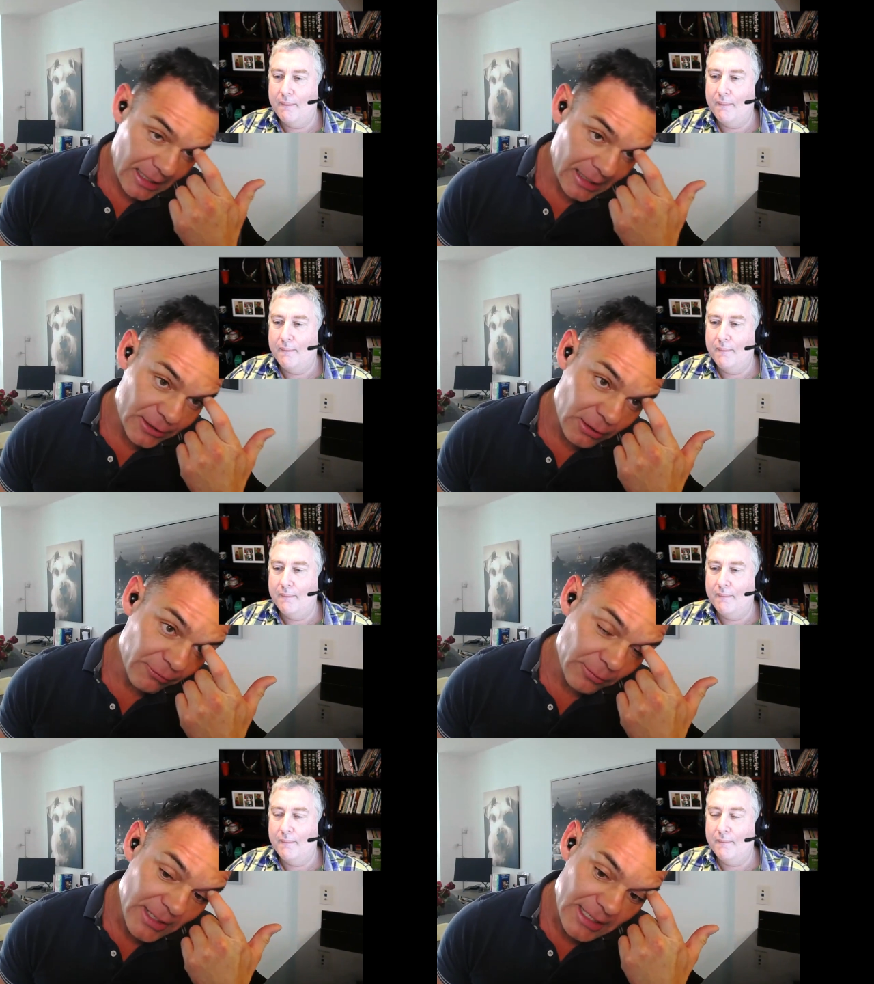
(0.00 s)
Speaker 1: And so
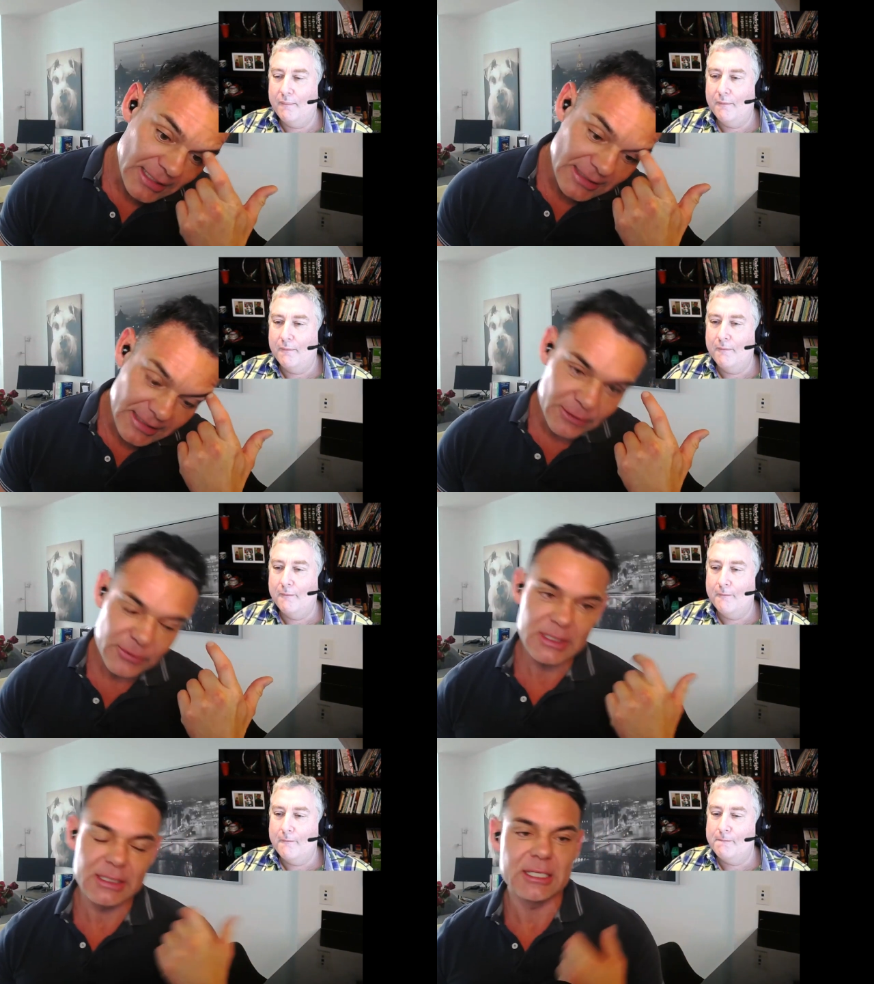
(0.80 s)
for me, it's
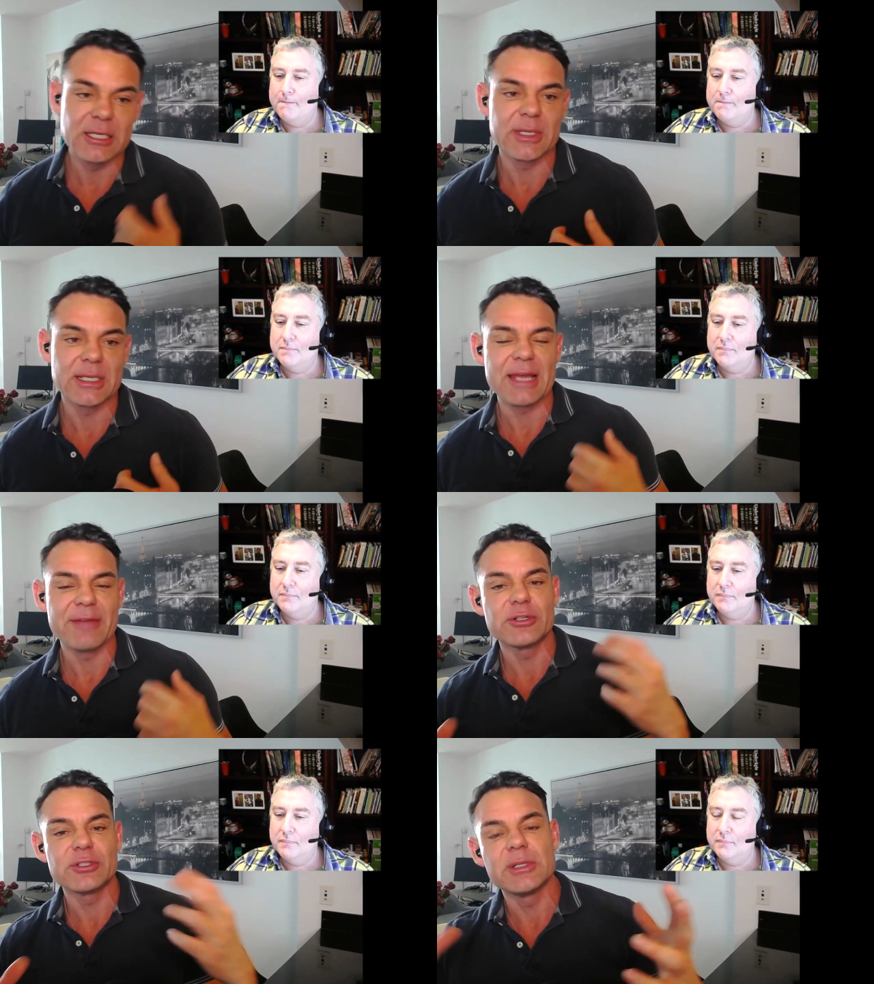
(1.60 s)
interesting to hear because I've
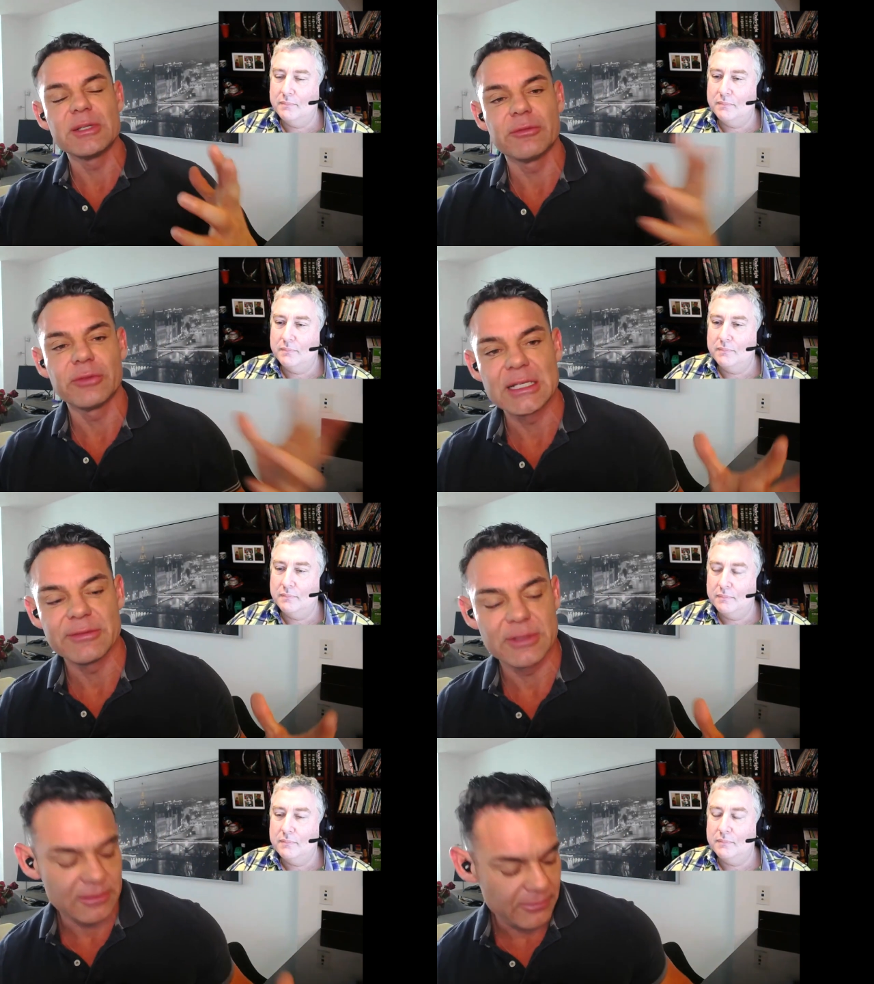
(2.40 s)
heard so many different
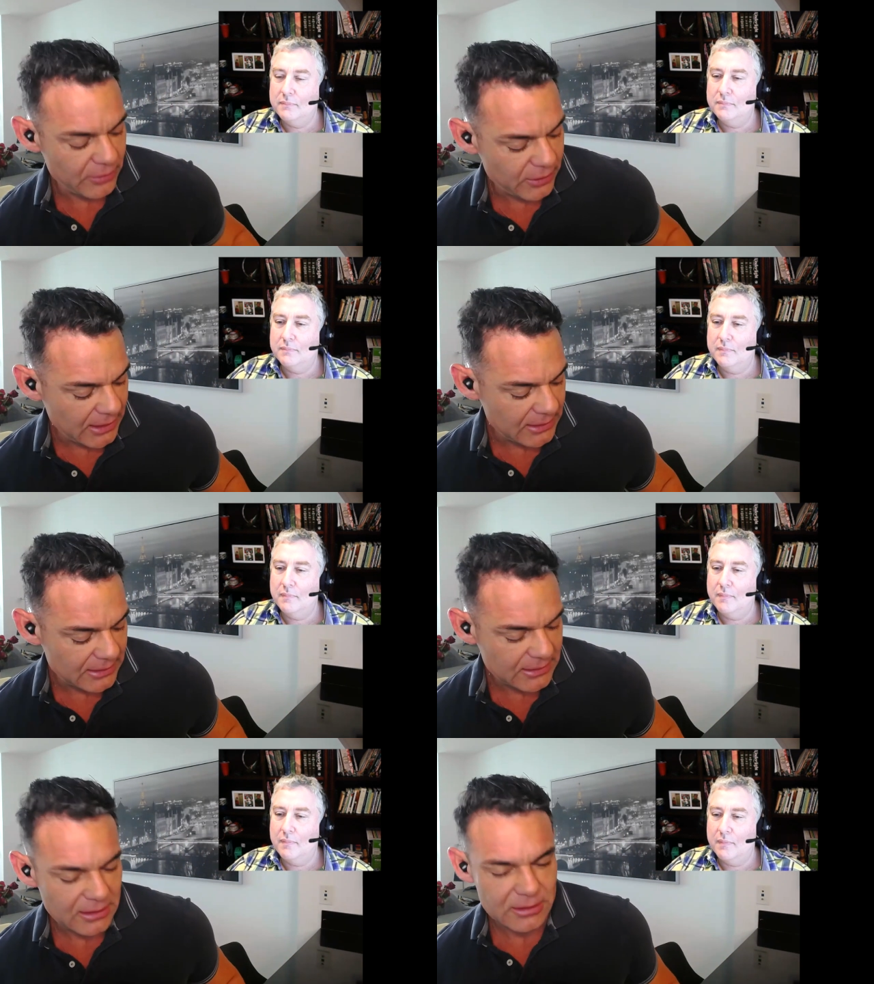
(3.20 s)
philosophies of different things.
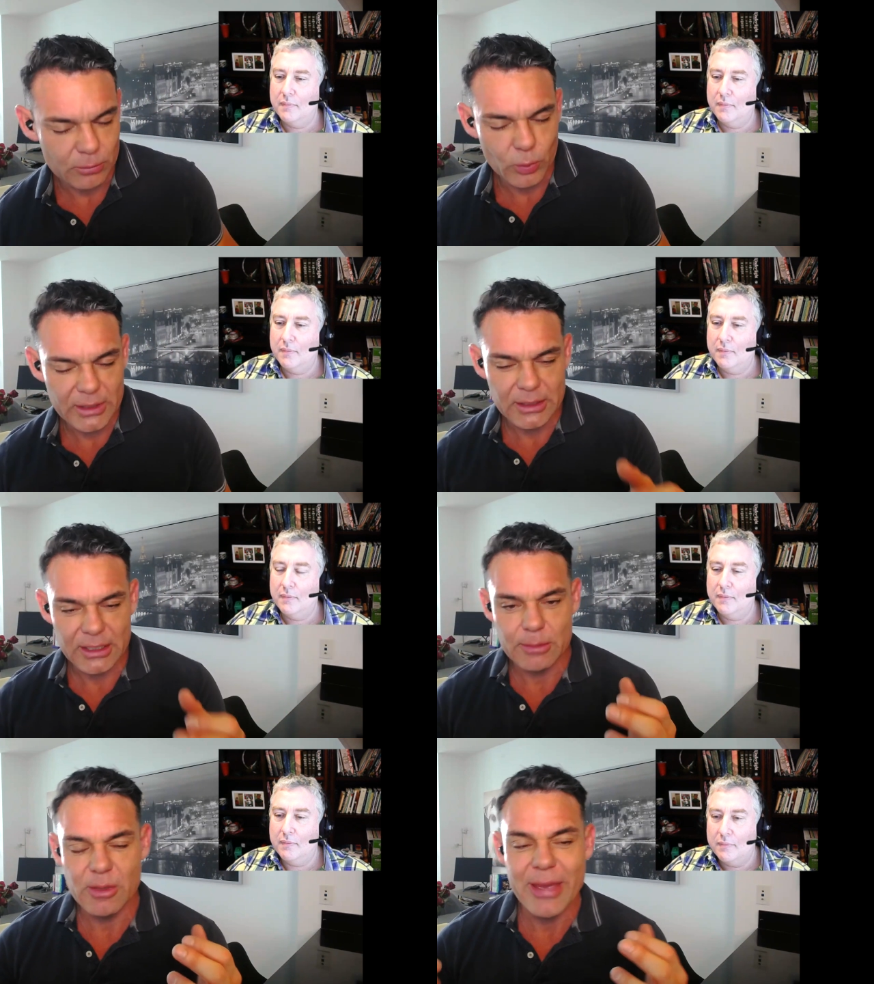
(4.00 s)
And when it
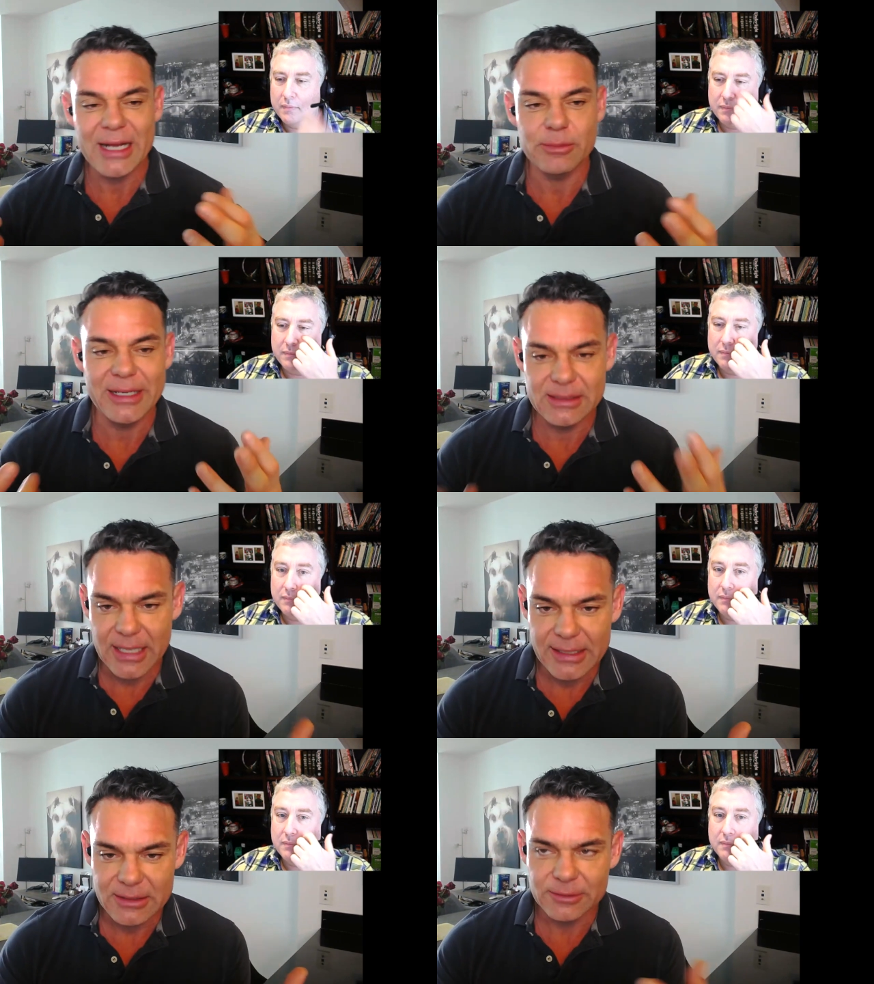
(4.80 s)
can be backed by
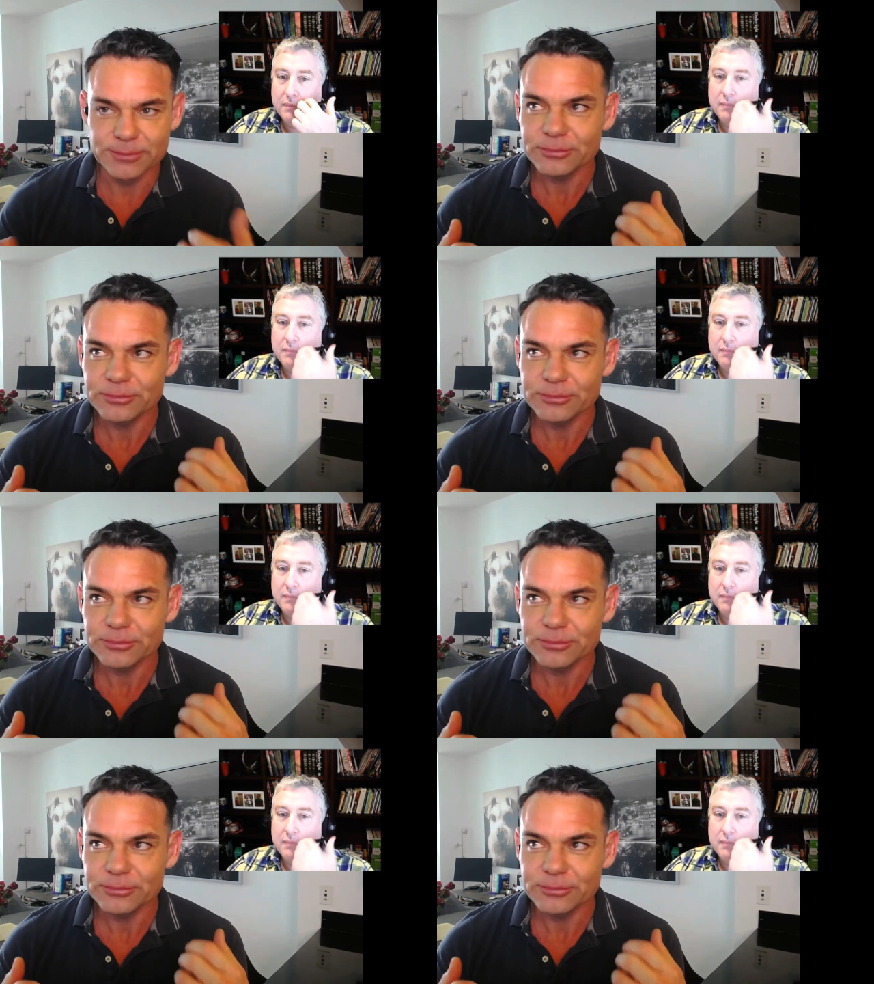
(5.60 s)
science,